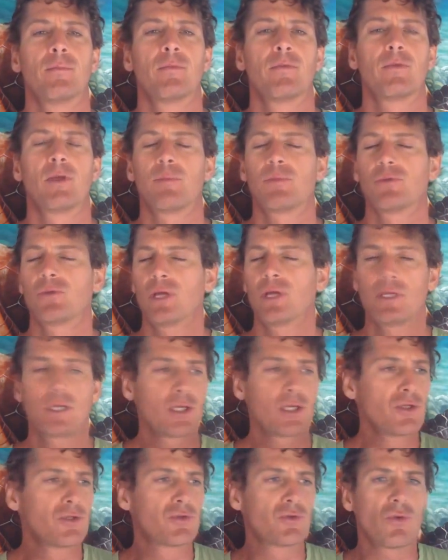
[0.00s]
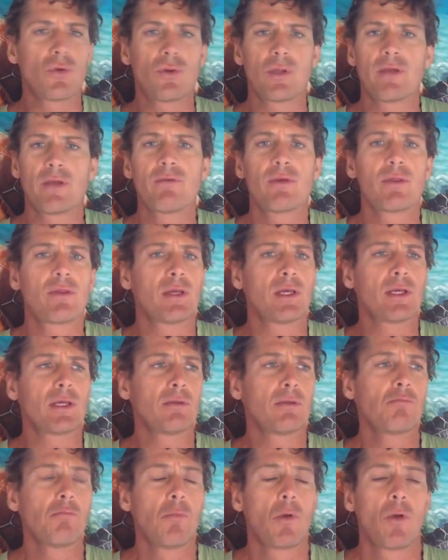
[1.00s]
Stop trying to control
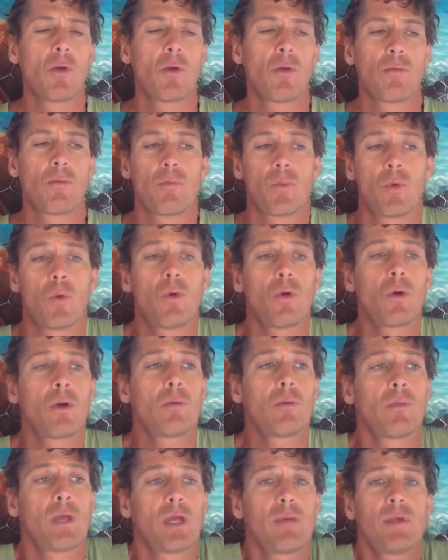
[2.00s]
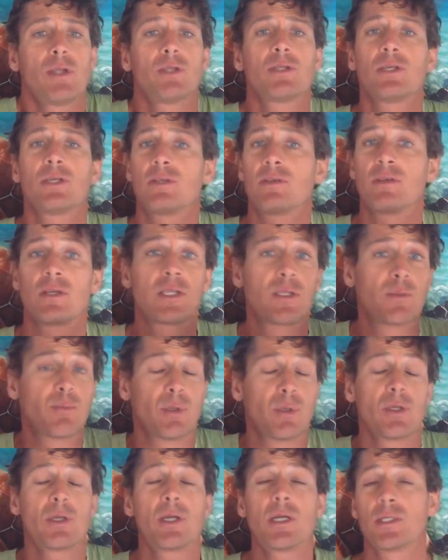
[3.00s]
everything, or maybe just
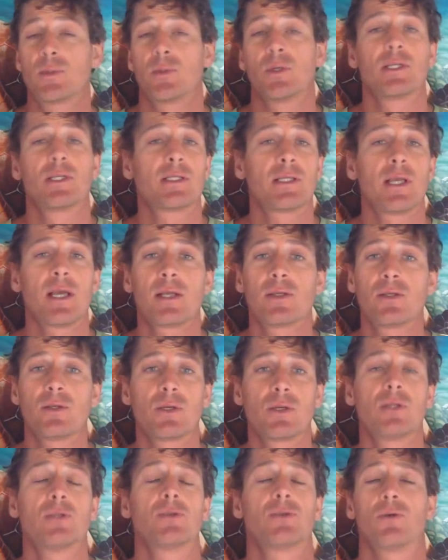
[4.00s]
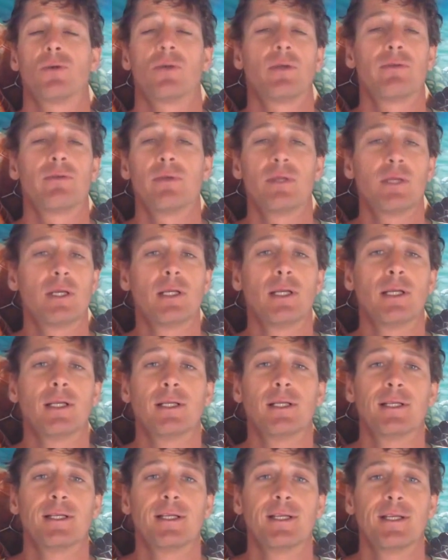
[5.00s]
experience what it's like to control everything.
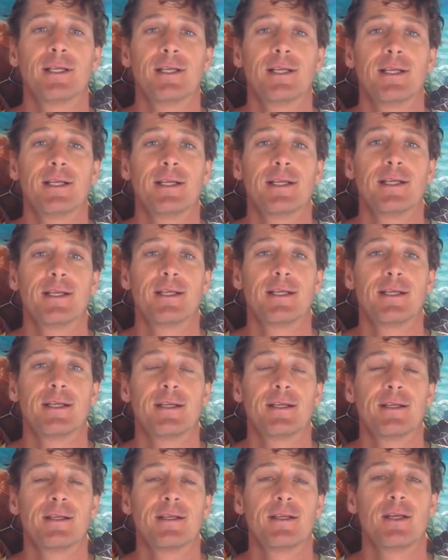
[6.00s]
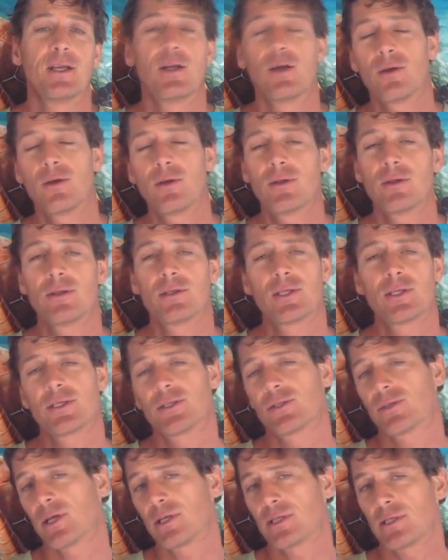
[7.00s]
You know,
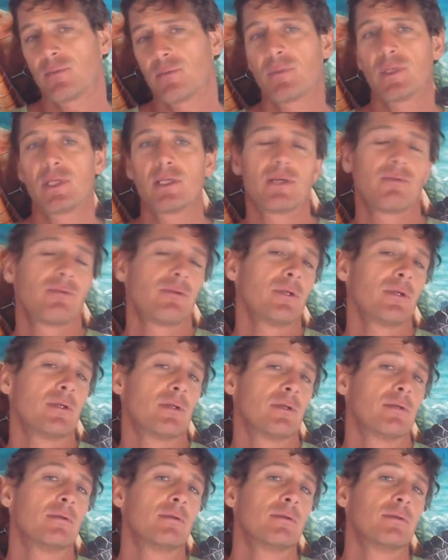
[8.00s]
just try something different.